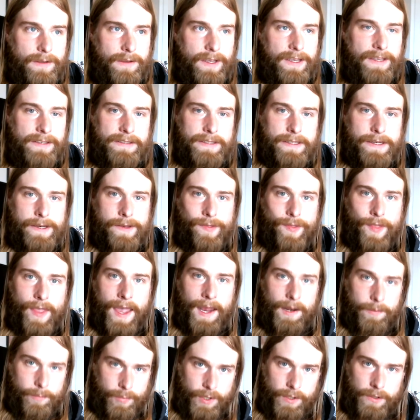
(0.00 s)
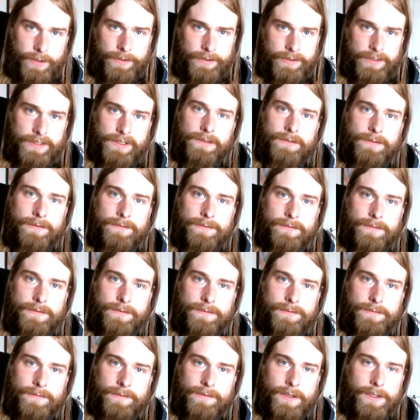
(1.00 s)
isn't that person.
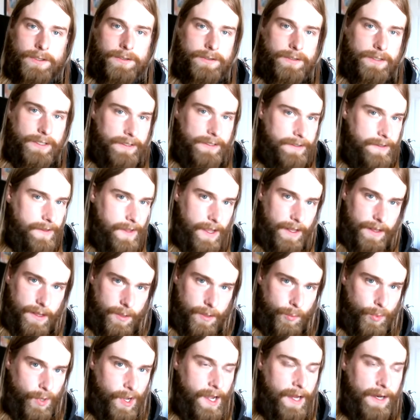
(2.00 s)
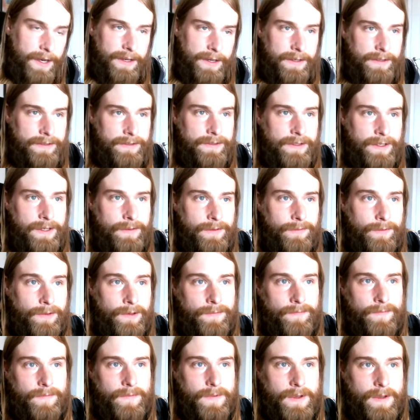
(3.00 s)
It's just that the body is
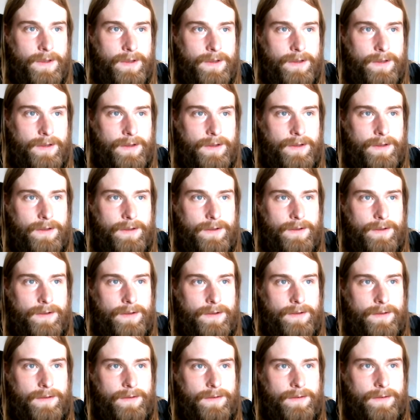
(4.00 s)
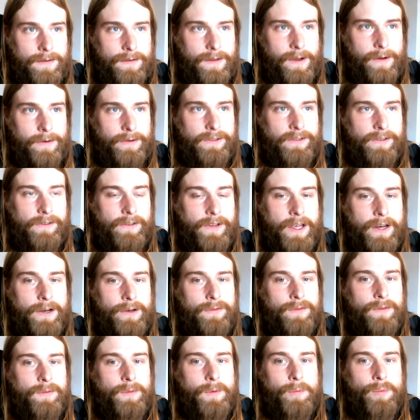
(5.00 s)
different. There was a
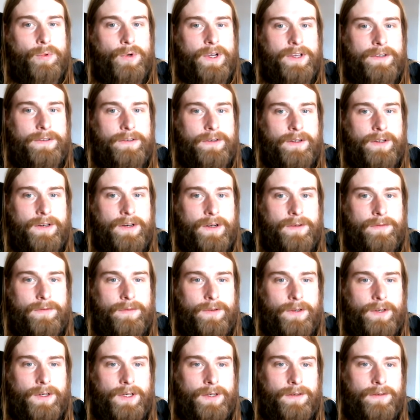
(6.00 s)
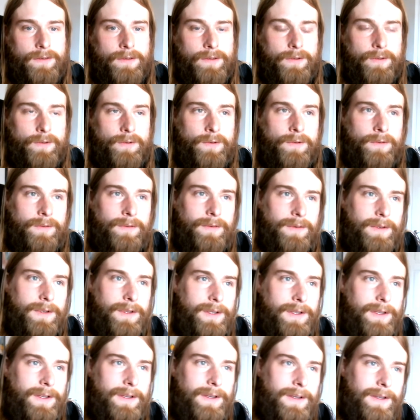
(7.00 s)
letter from a president, I forget who
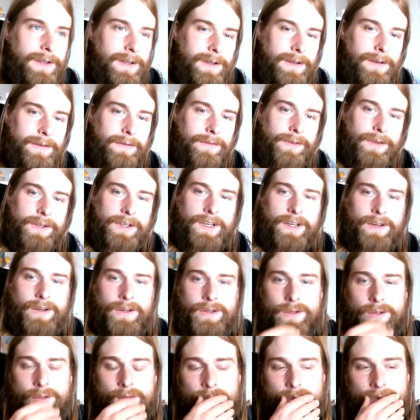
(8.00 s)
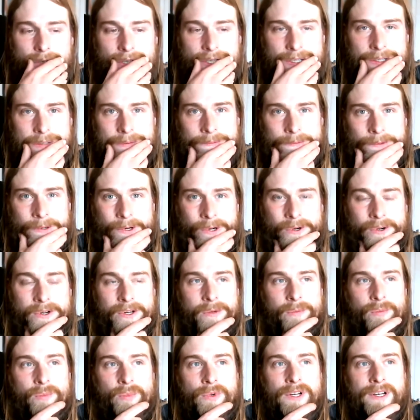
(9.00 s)
wrote
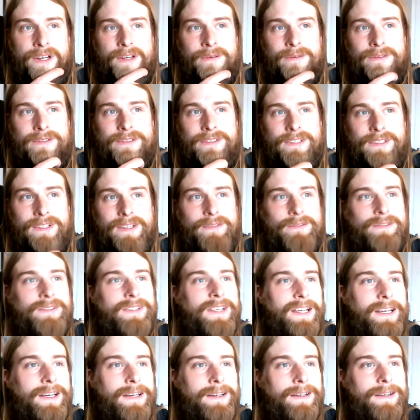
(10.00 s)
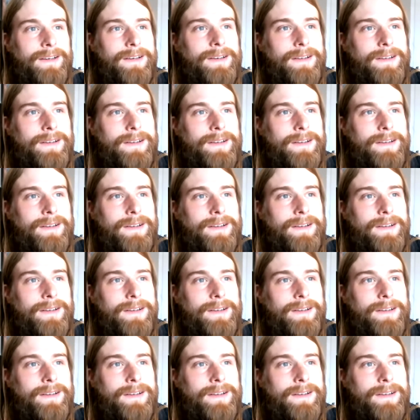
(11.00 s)
it, but it was like,